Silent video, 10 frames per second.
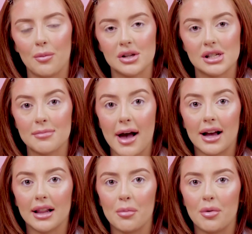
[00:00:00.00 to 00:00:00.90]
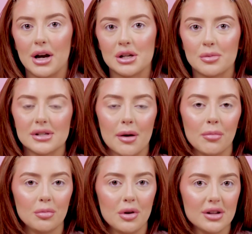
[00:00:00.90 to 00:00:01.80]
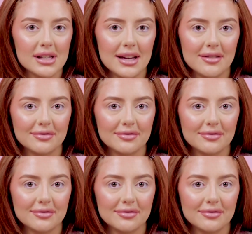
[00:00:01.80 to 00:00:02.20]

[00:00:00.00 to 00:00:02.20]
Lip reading: which is my collaboration with Sample Beauty.